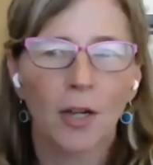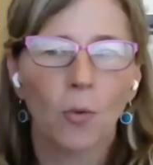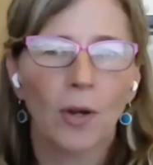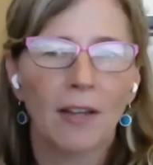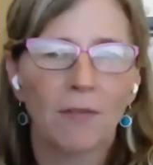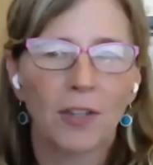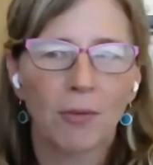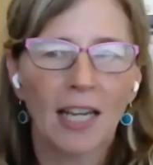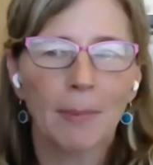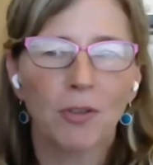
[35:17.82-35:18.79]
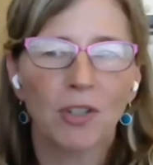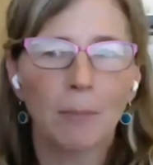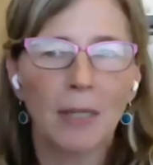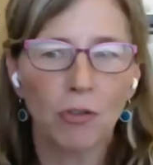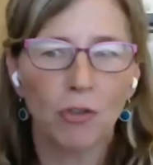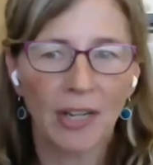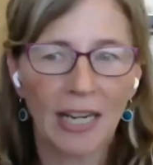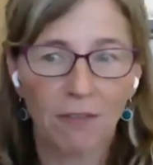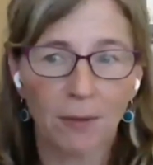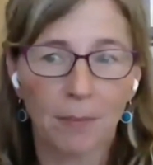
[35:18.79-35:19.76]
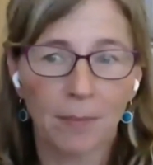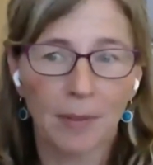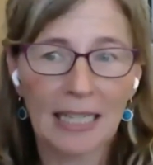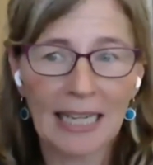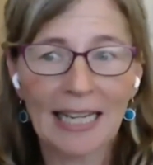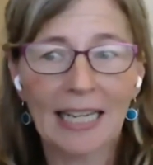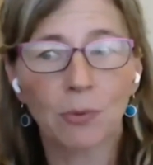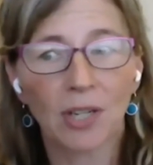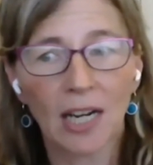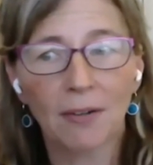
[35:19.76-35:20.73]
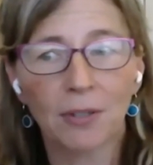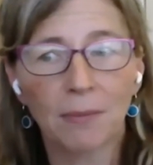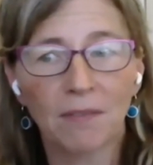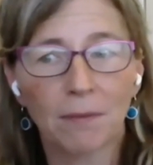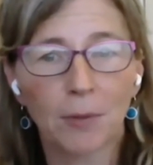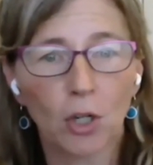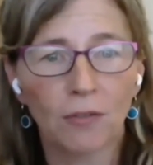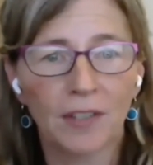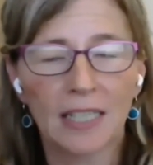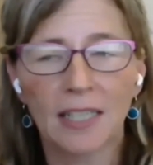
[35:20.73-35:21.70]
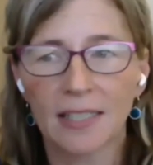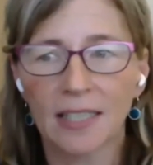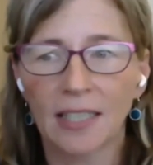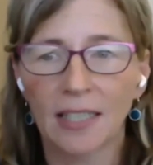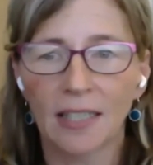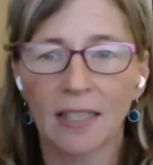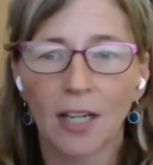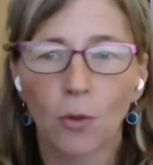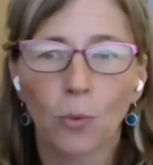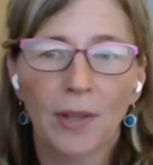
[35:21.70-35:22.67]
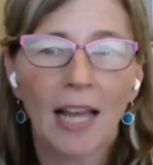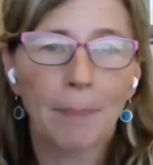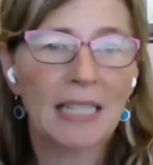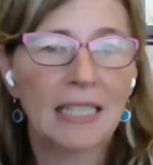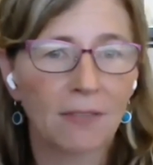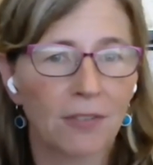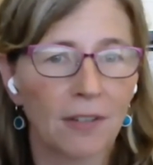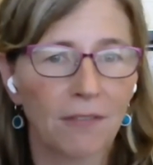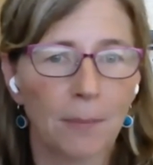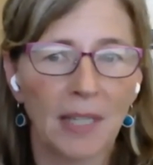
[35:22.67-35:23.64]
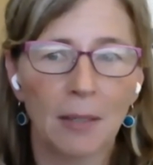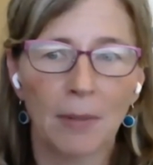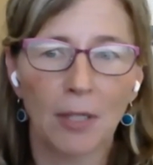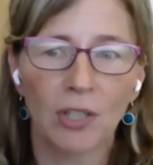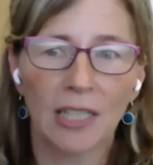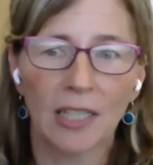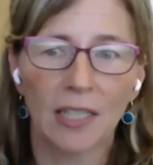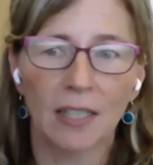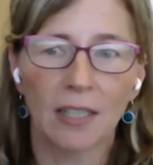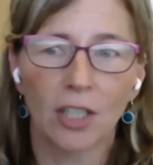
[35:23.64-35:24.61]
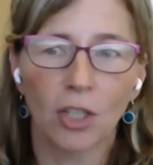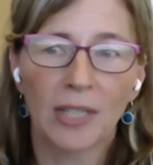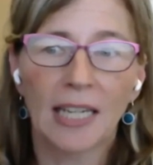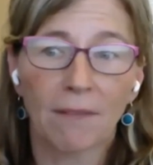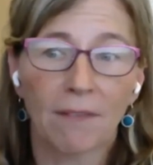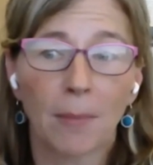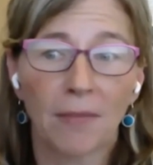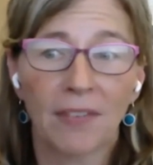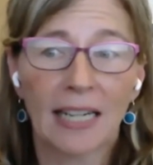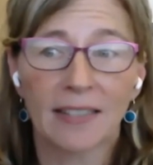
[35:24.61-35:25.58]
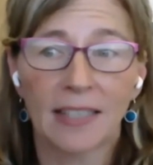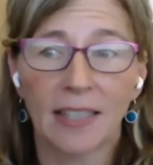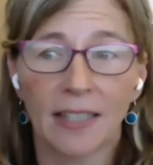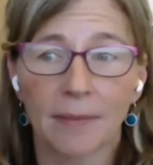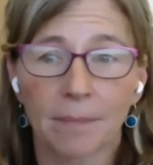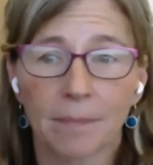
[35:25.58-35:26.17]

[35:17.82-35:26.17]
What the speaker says: if you think about the immunity you get from getting and recovering from COVID-19, would that be different from the immunity you would get from a vaccine?